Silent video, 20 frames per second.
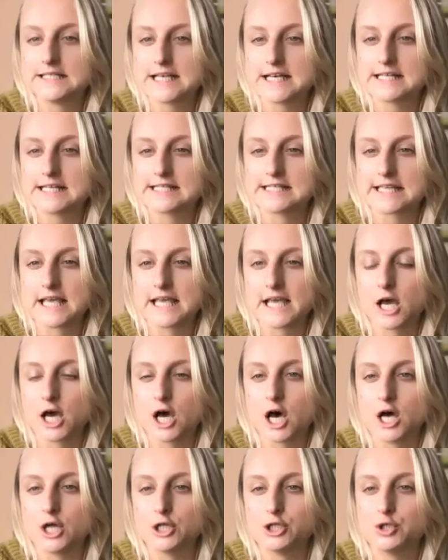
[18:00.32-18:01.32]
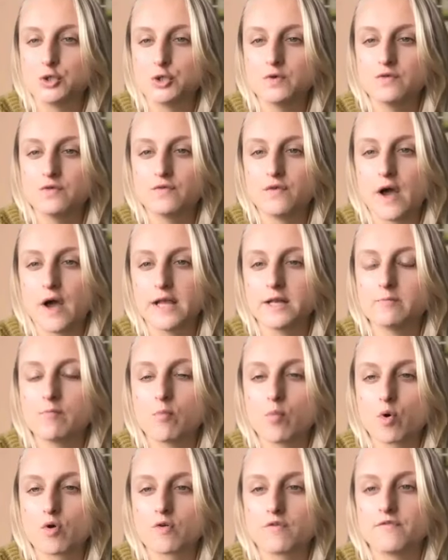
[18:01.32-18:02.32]
asking, uh, do you find
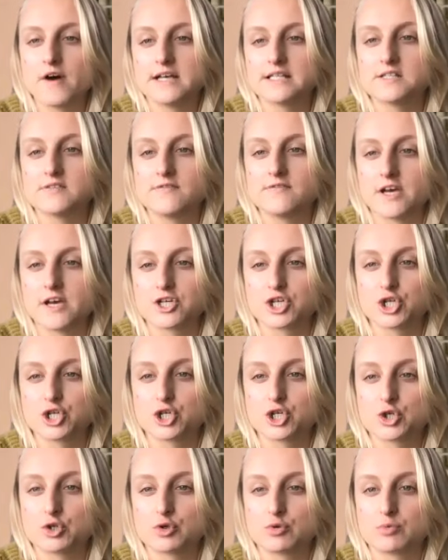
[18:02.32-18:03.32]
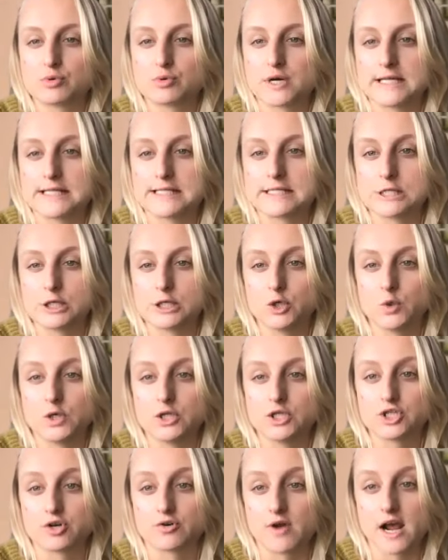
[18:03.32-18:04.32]
more fast fashion shoe brands you
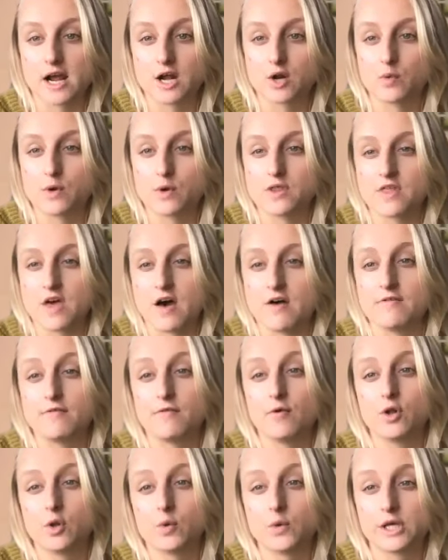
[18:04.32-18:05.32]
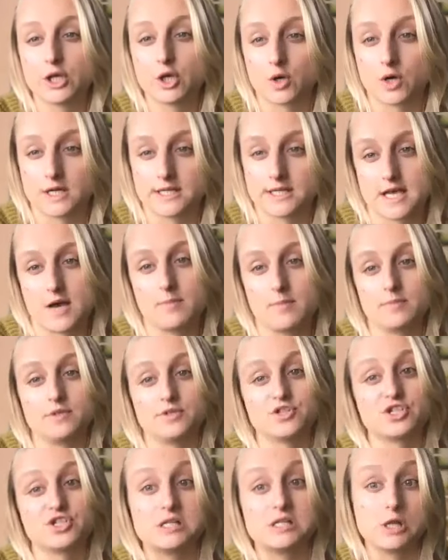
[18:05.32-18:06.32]
interact with are following your example
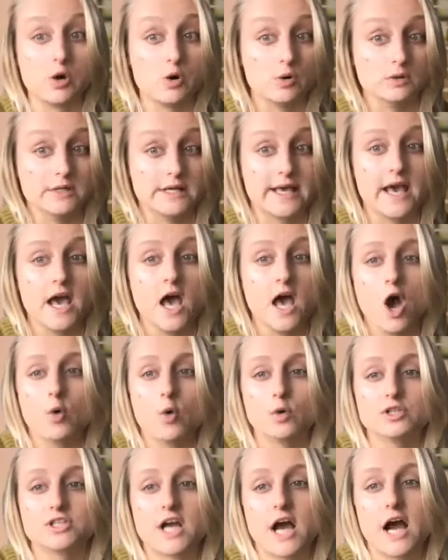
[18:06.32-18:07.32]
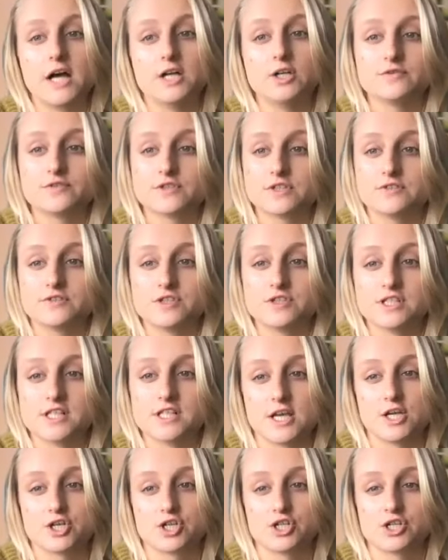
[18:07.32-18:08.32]
slowly? What kind of
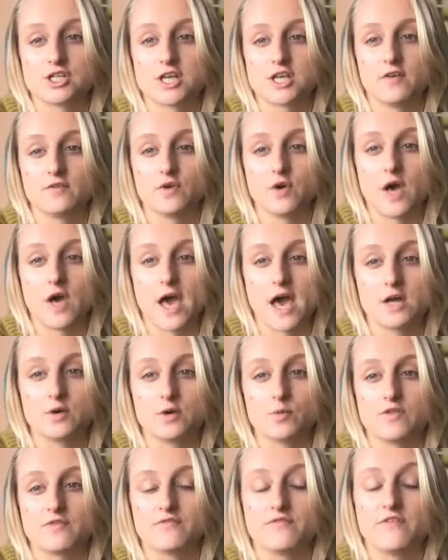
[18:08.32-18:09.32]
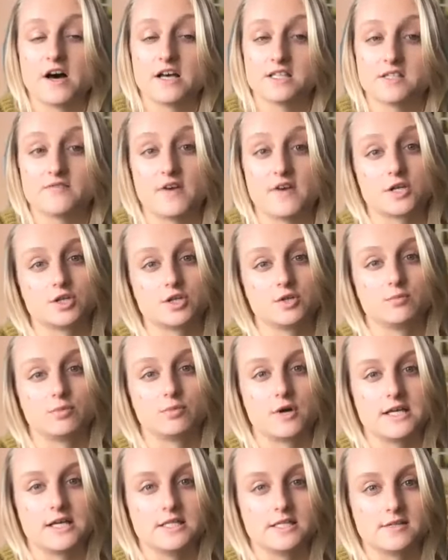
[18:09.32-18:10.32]
conversations have you had with with fast fashion
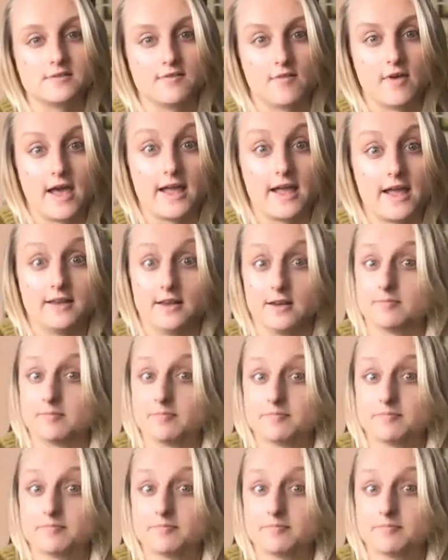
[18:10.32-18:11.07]
brands, if any?